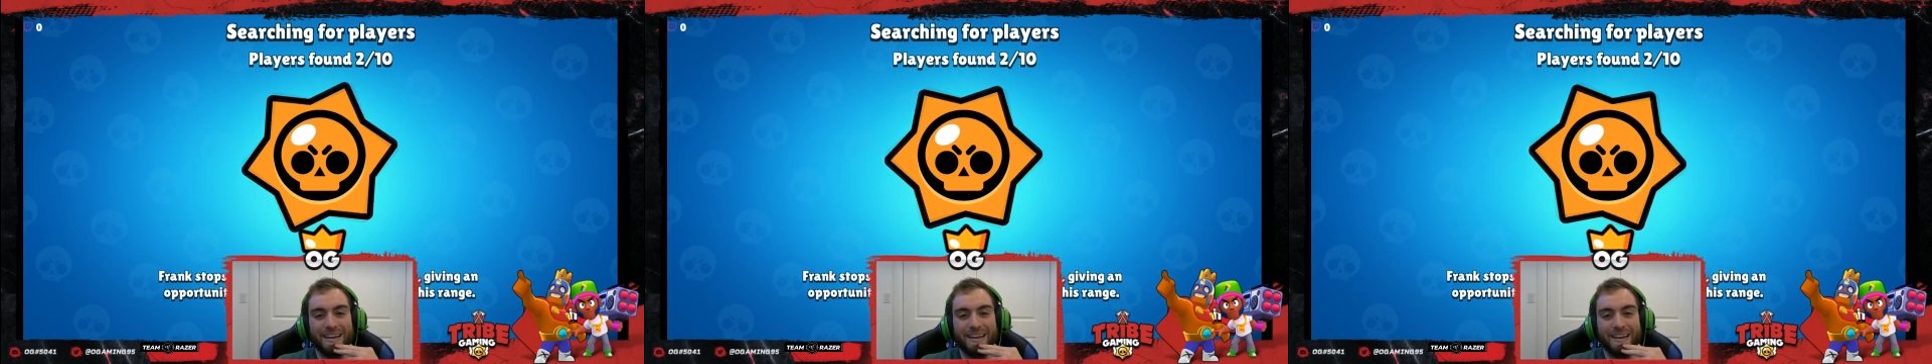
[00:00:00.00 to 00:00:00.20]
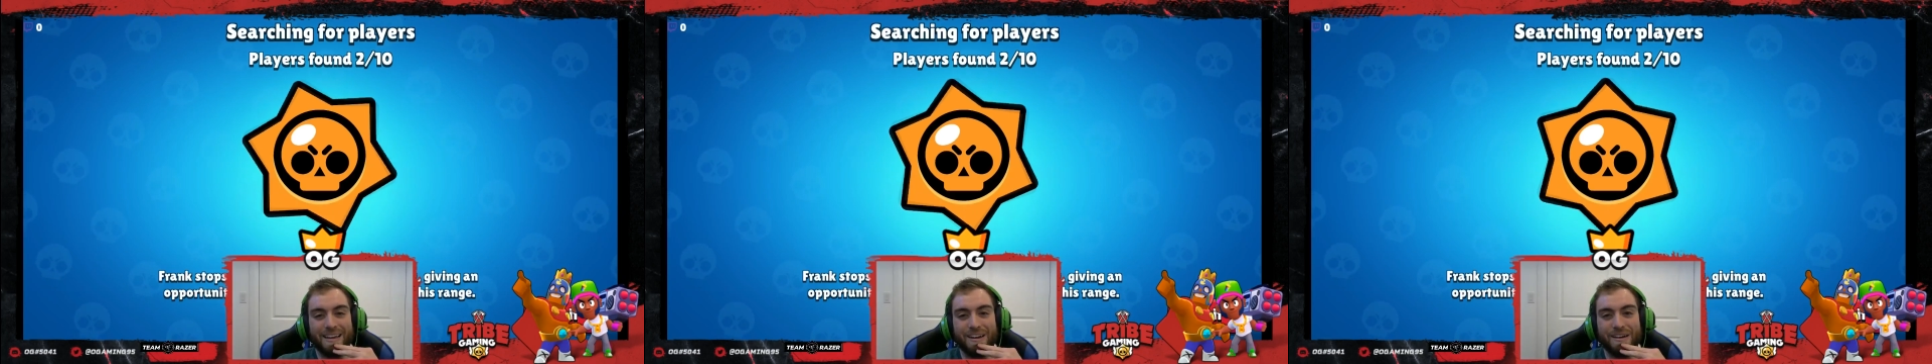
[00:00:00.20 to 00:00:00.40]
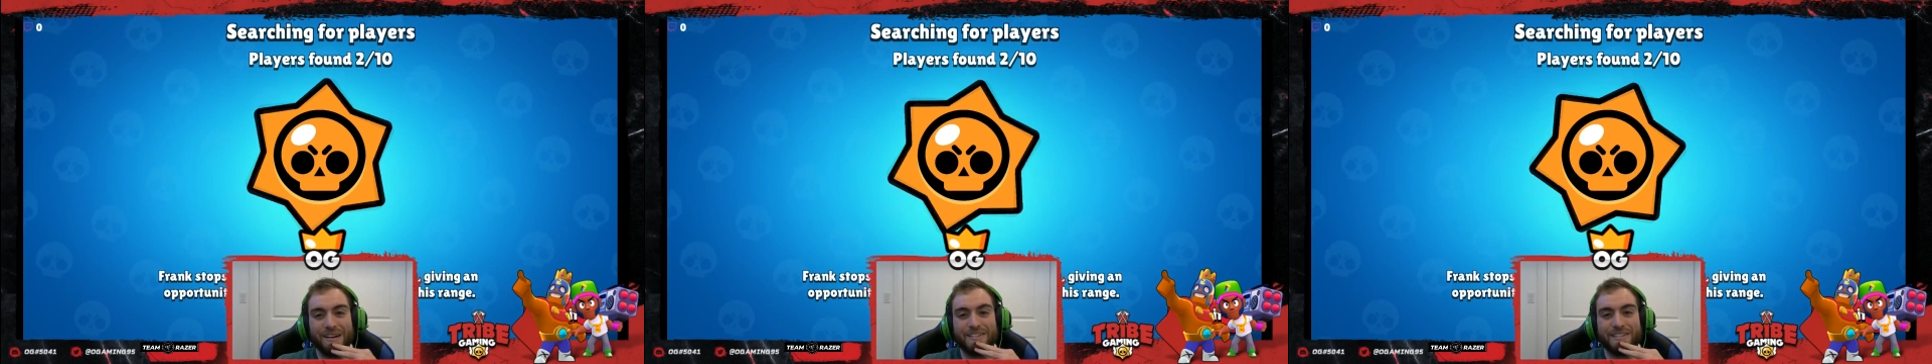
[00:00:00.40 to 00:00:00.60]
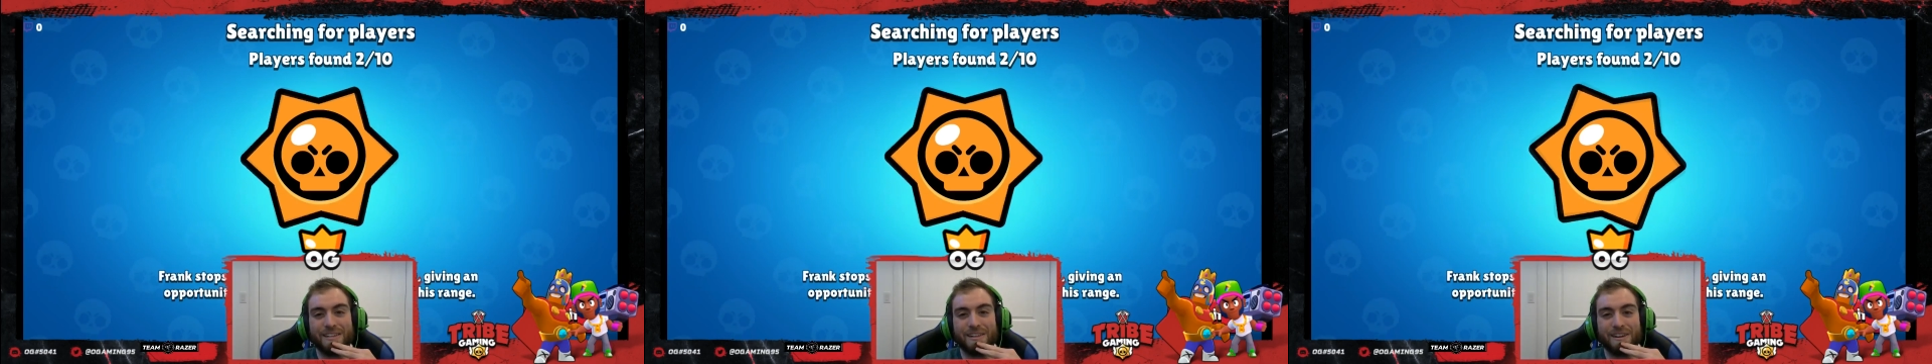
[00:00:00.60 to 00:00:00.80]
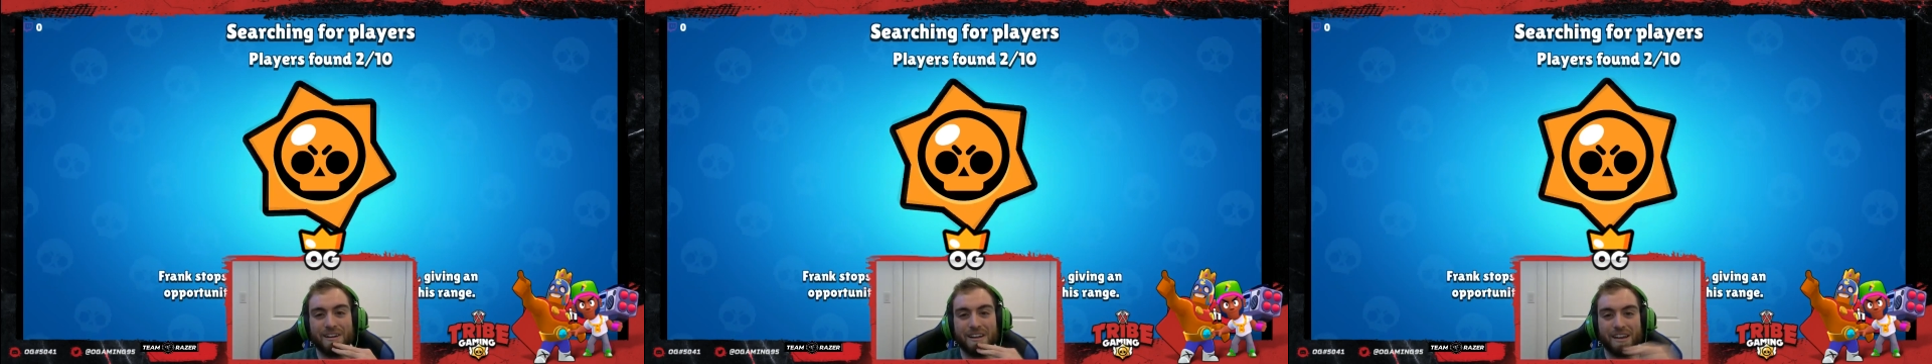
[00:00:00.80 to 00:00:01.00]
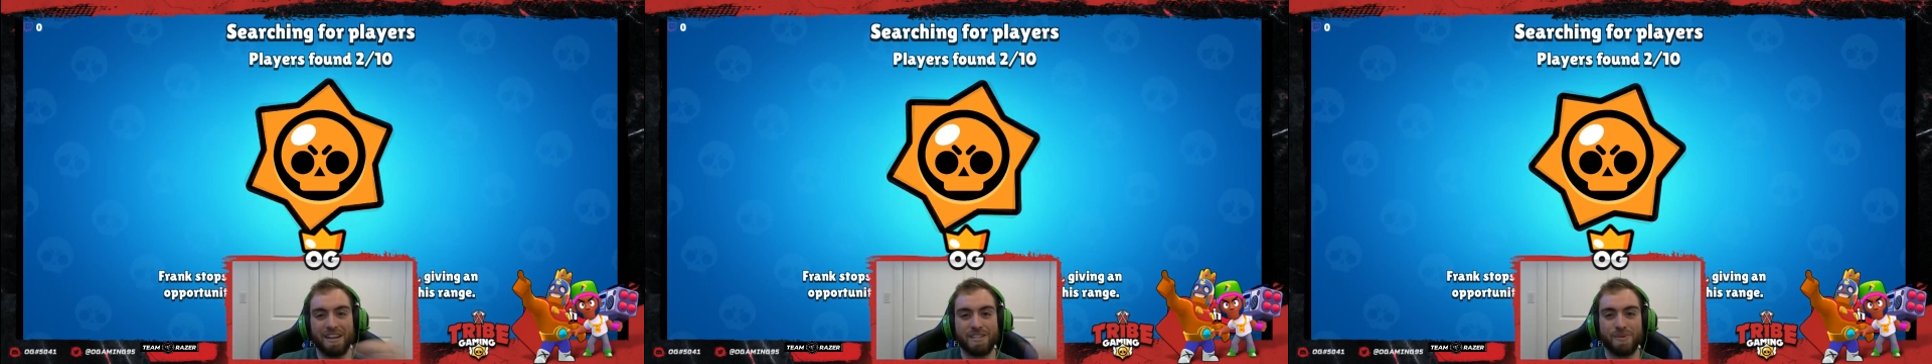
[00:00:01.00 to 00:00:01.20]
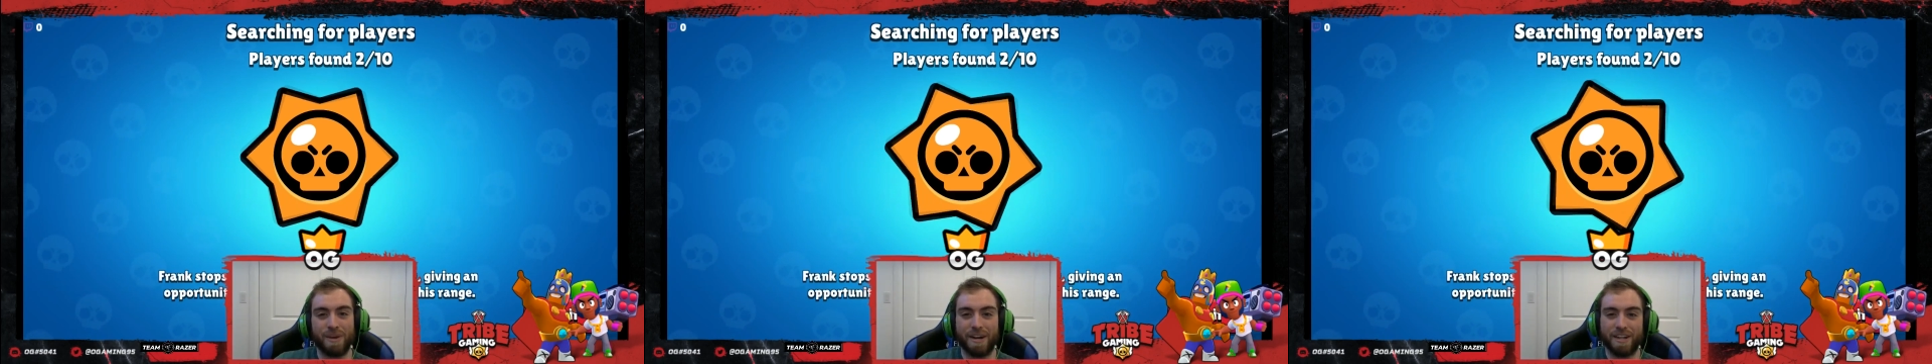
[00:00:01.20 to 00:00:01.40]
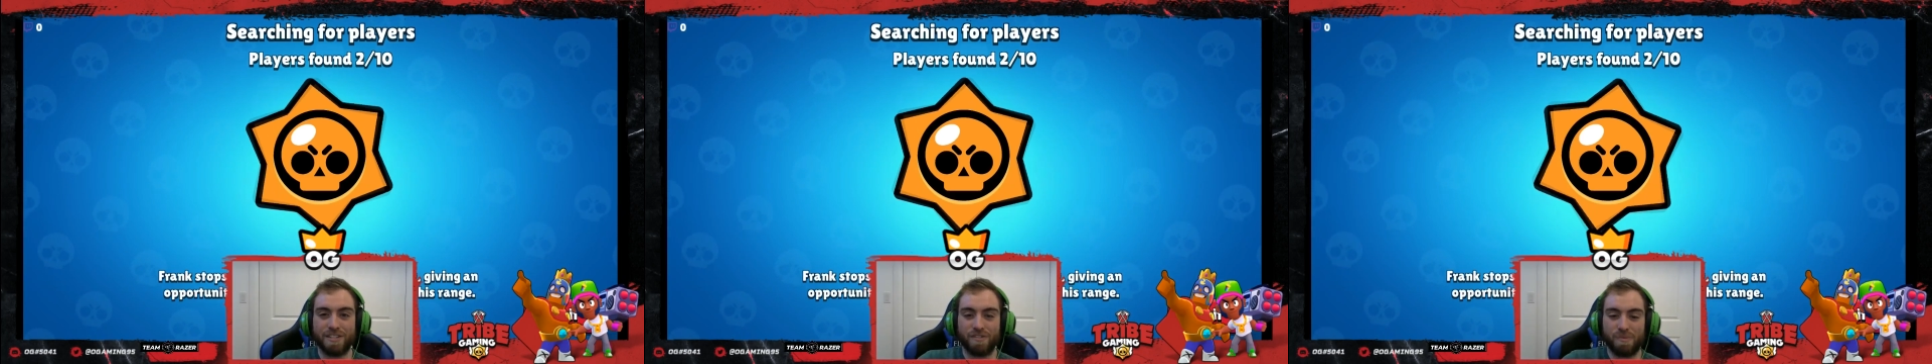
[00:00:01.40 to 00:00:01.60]
you know, it's a learning
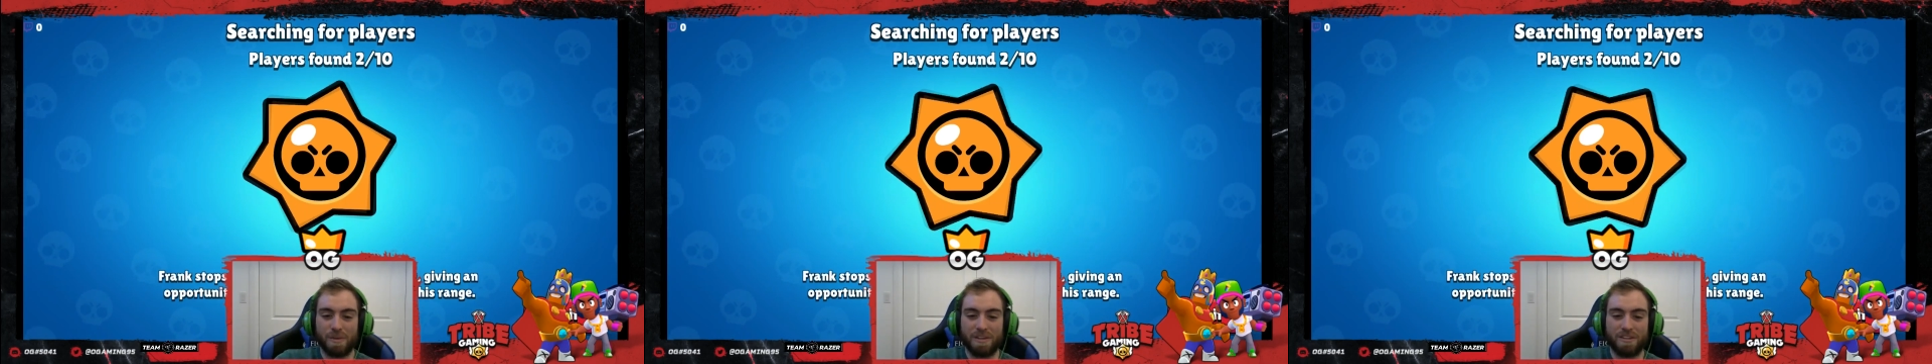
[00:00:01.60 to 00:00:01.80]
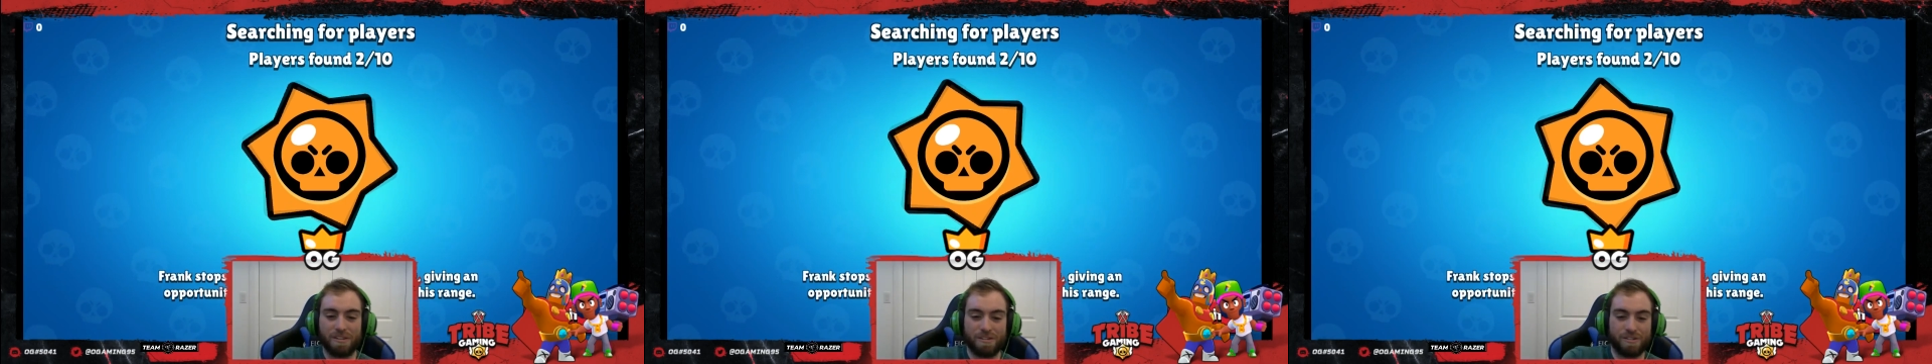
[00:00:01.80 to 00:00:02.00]
experience for me too.